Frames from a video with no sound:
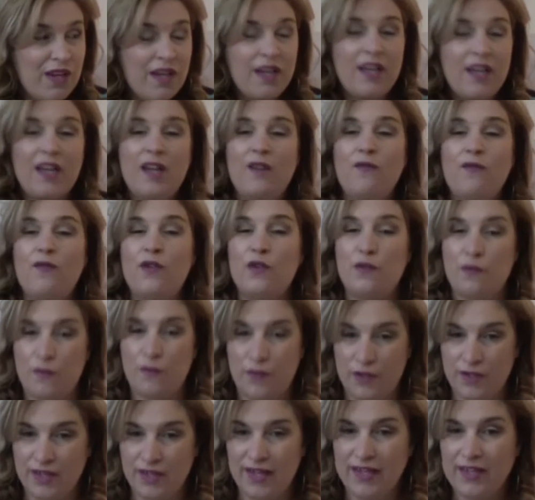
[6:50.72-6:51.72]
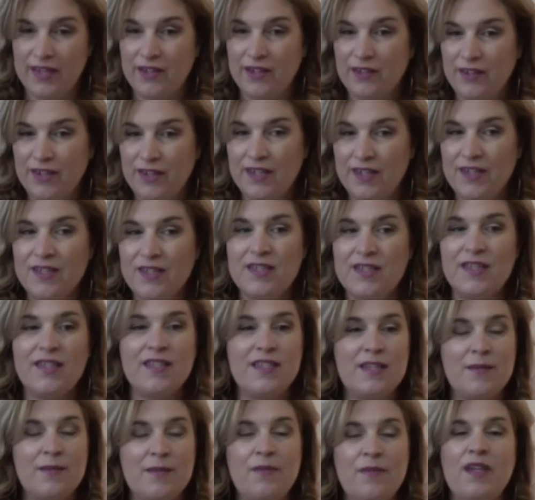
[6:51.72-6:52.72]
If you feel like you need to say
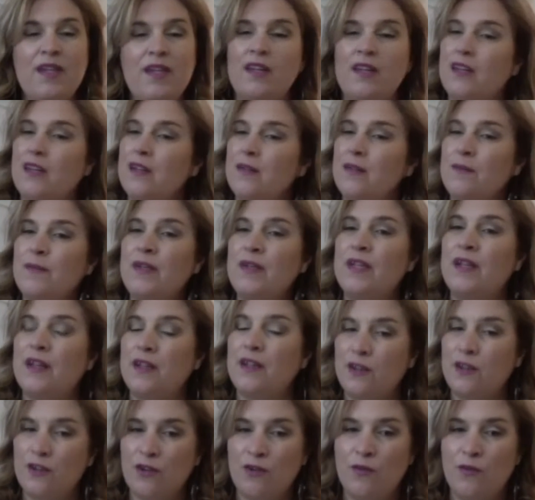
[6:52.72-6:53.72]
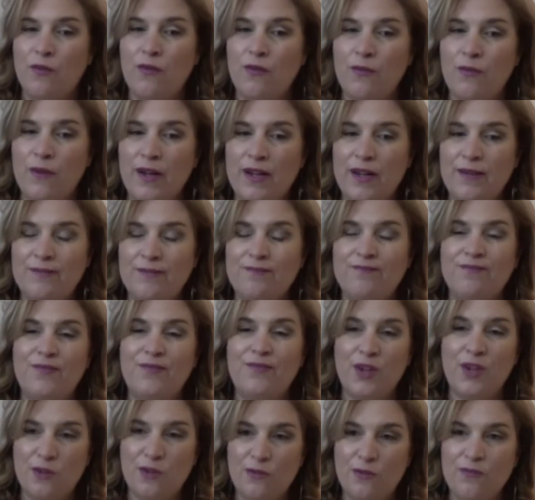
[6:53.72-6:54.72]
something, it can be like, you know what?
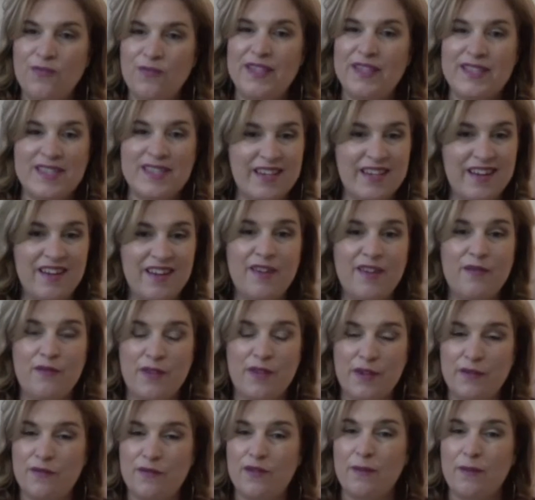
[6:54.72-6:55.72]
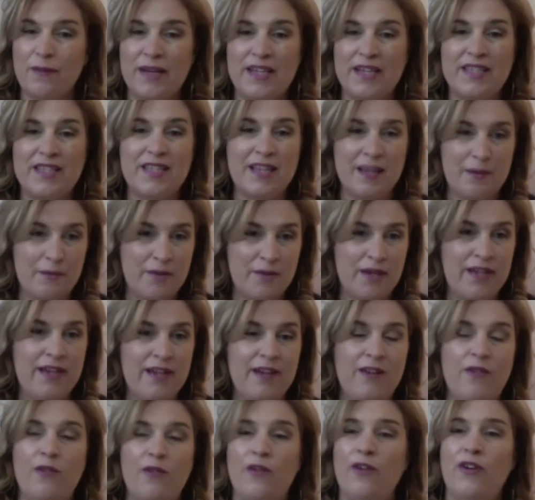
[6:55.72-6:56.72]
No, that's not a fit for my time right
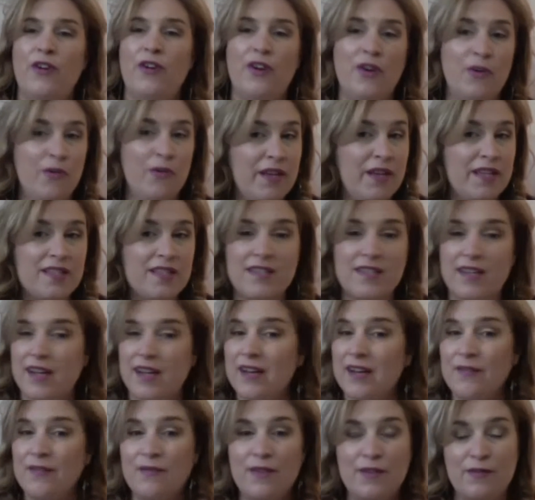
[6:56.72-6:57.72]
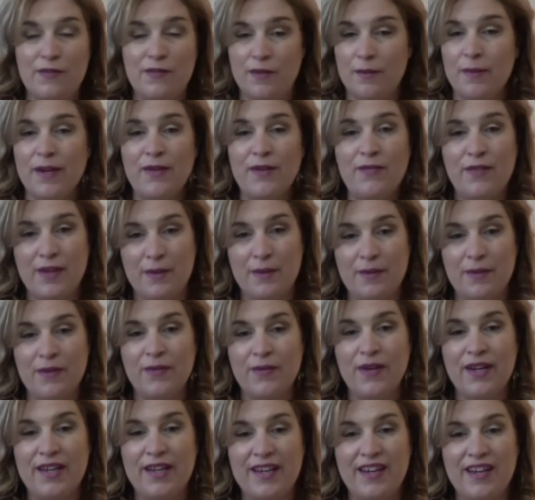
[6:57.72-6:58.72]
now. Or no, that's not a fit for my family
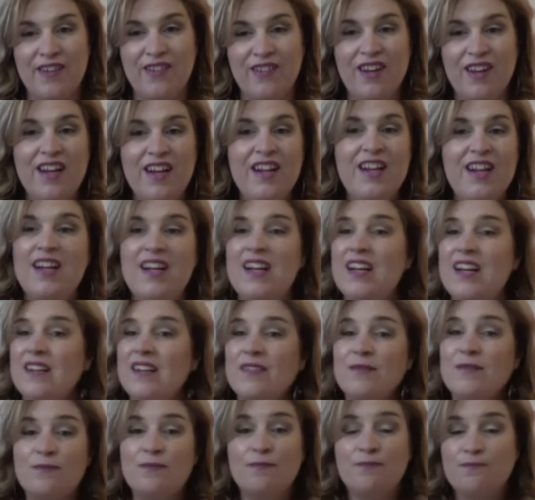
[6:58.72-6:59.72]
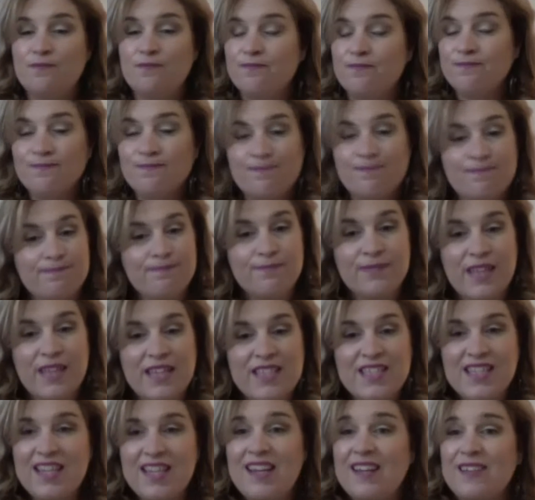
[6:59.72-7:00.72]
right now.
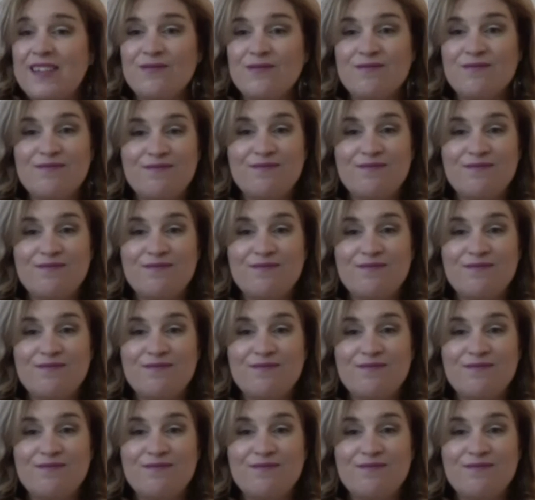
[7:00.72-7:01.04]
That's it.